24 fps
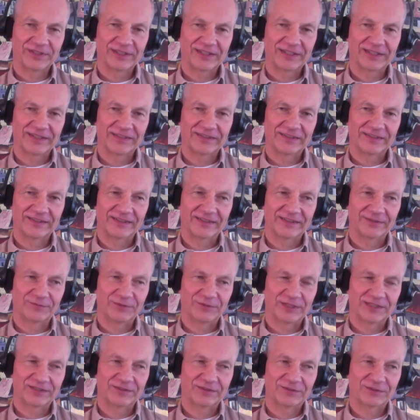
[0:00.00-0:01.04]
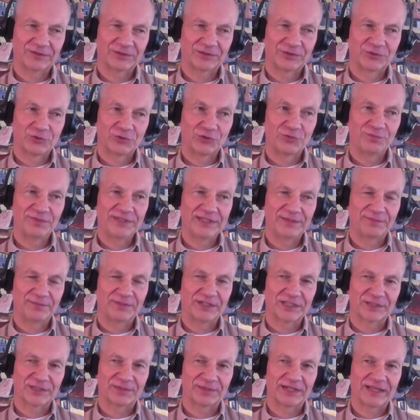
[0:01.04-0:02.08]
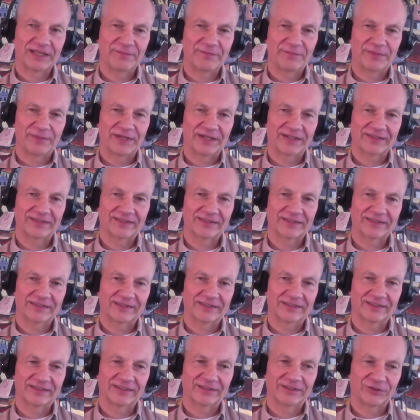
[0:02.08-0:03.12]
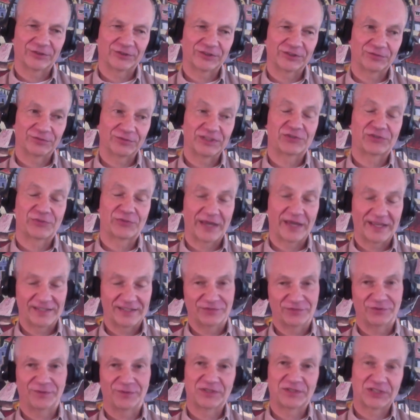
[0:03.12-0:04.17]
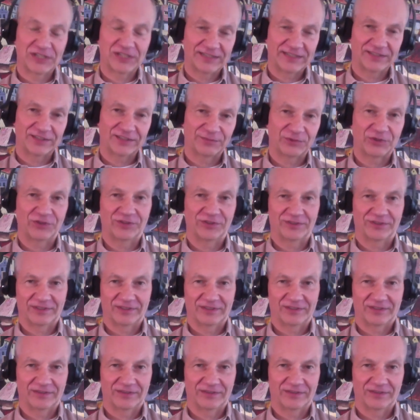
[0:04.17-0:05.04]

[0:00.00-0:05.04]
and what could be the possible impact or the restraints from the system on.